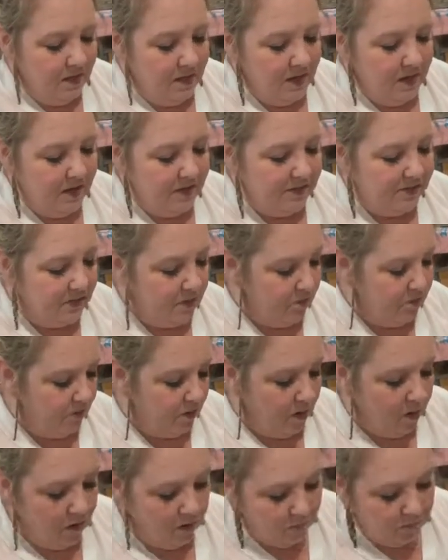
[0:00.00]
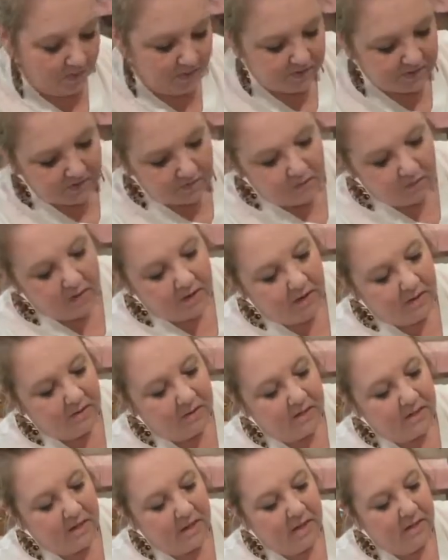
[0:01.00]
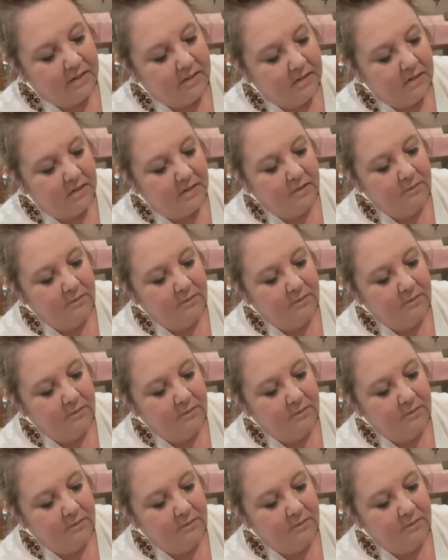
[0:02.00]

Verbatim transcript: I don't always do the outsides.